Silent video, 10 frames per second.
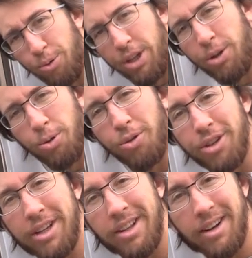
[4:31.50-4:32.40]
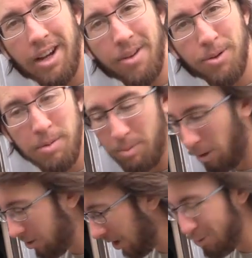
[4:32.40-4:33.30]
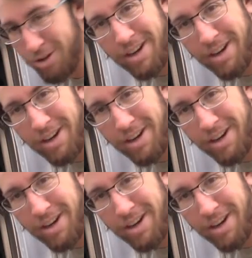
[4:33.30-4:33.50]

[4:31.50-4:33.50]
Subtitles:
really cool thing that I got for my birthday, which I